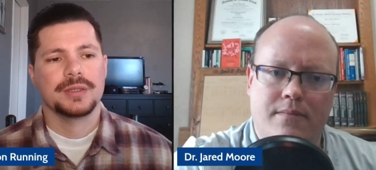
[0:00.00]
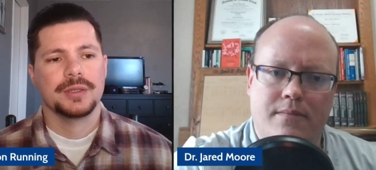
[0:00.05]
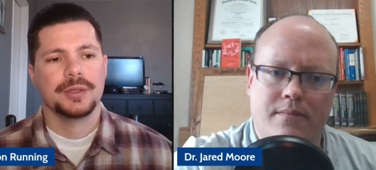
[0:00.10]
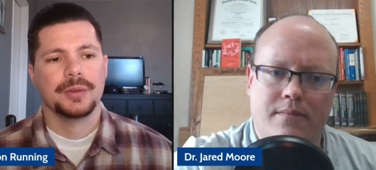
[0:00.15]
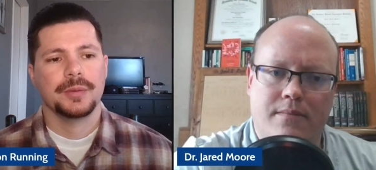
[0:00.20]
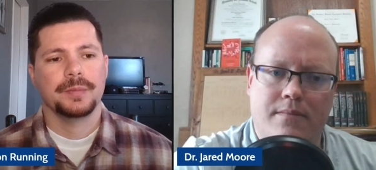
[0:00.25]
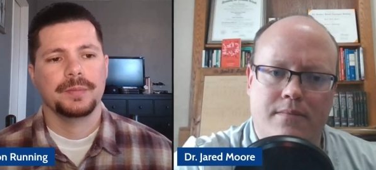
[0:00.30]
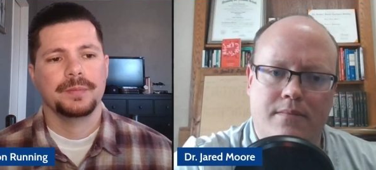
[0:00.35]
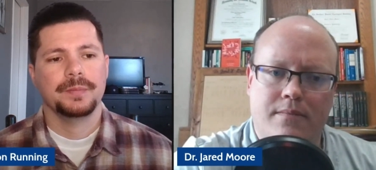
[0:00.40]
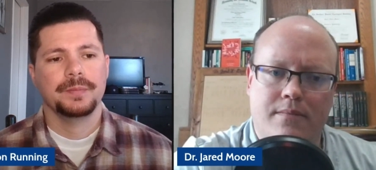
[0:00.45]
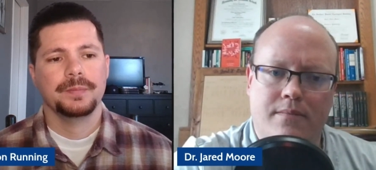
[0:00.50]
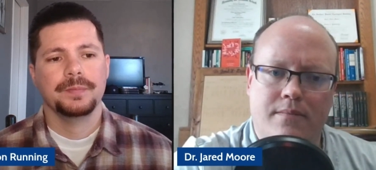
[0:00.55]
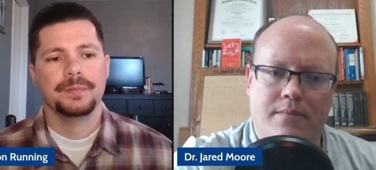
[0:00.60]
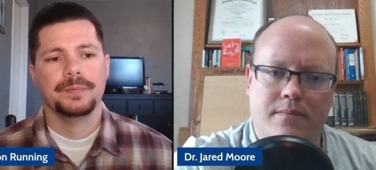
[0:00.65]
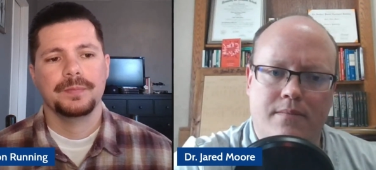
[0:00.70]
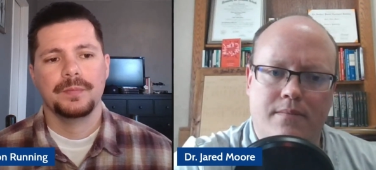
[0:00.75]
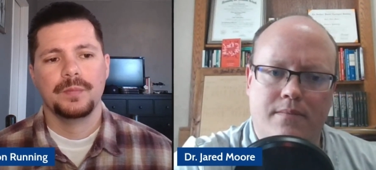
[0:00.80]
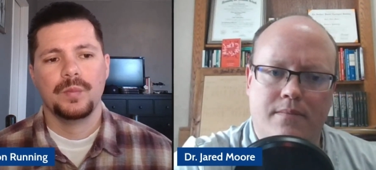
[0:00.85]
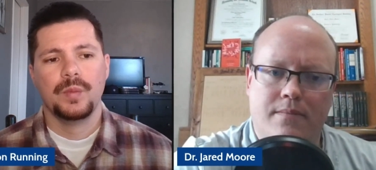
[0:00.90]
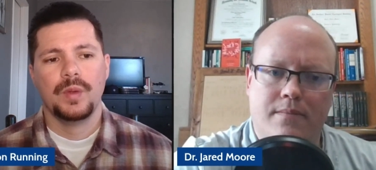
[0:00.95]
Speaker 1: So
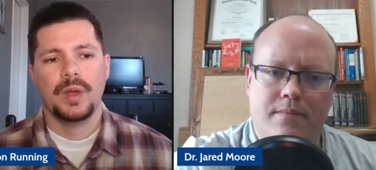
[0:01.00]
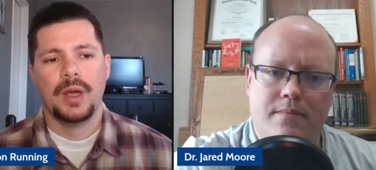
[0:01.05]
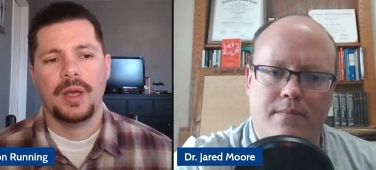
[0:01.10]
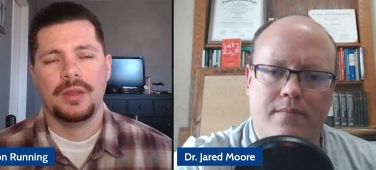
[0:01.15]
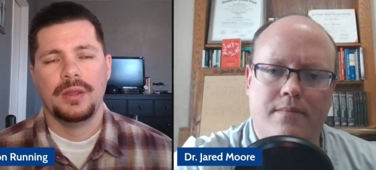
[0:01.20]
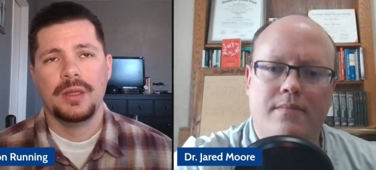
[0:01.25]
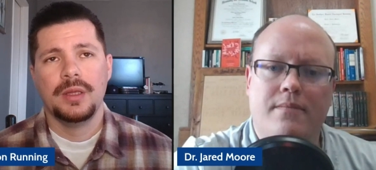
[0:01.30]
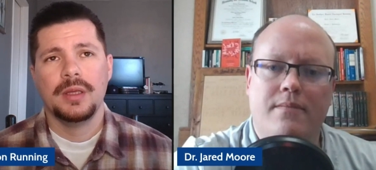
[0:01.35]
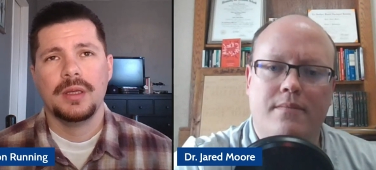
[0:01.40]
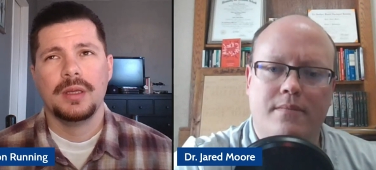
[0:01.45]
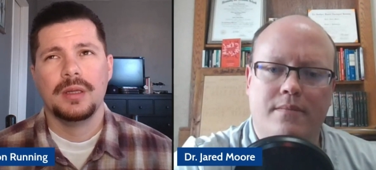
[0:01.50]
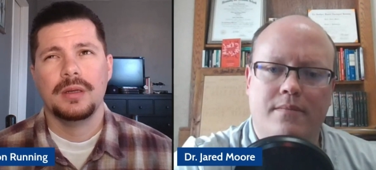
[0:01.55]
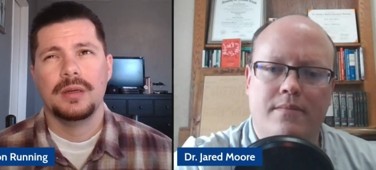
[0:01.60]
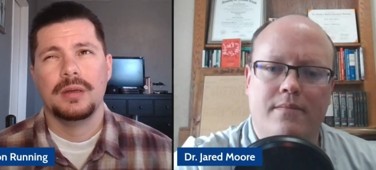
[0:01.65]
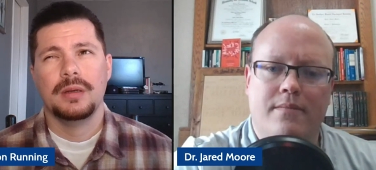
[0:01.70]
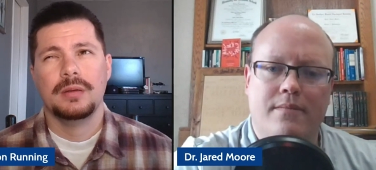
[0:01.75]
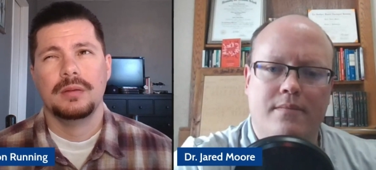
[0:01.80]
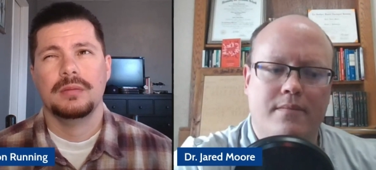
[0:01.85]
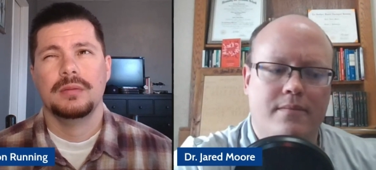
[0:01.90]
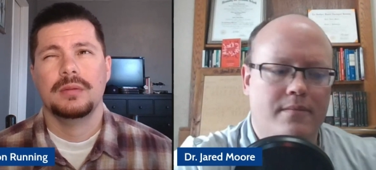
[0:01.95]
I think
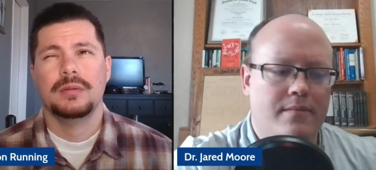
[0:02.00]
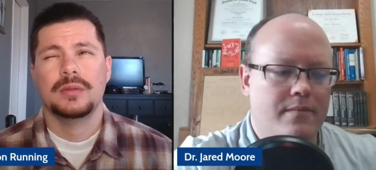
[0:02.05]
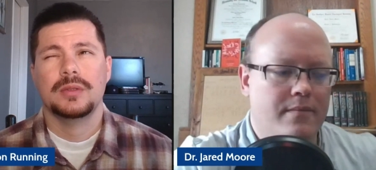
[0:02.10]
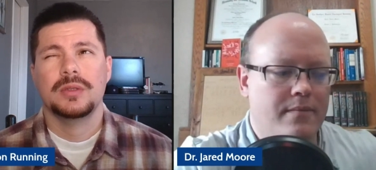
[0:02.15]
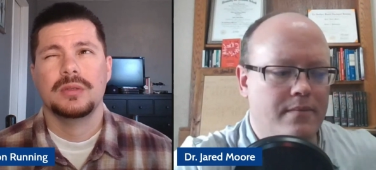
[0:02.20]
in